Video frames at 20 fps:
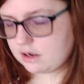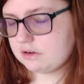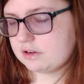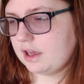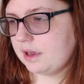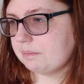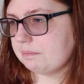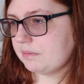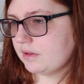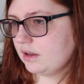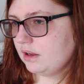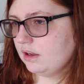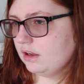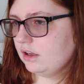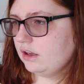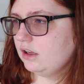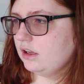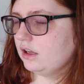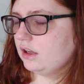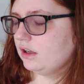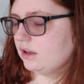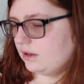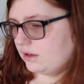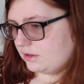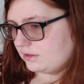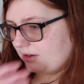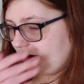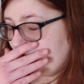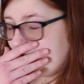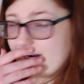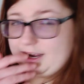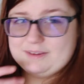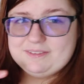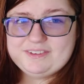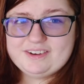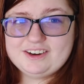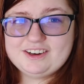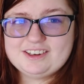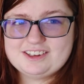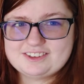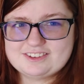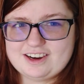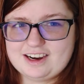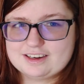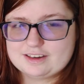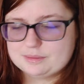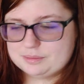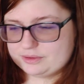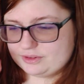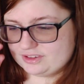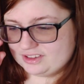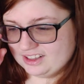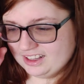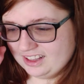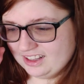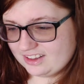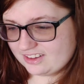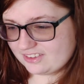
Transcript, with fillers: Okay. Sorry, I'm very distractible.